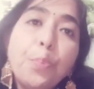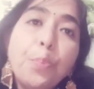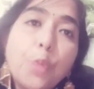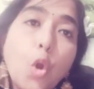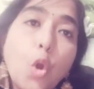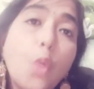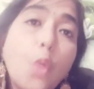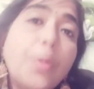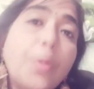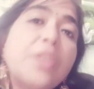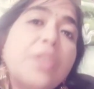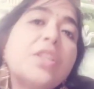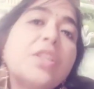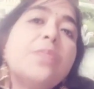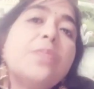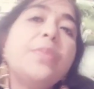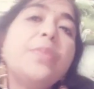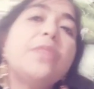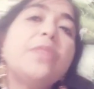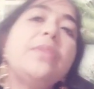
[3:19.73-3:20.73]

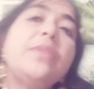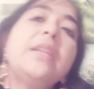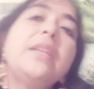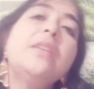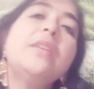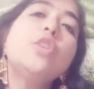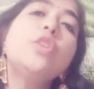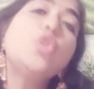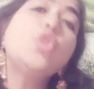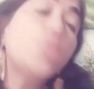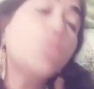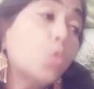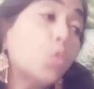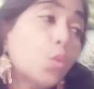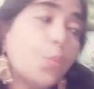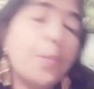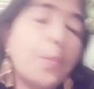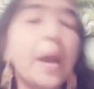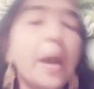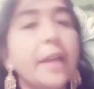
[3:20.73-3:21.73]
cooperation between
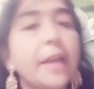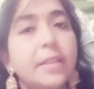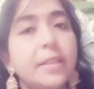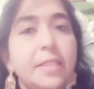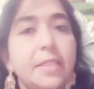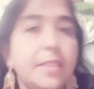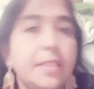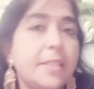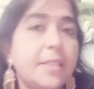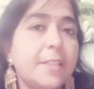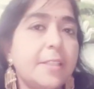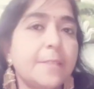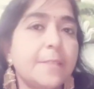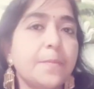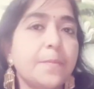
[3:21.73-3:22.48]
two parties,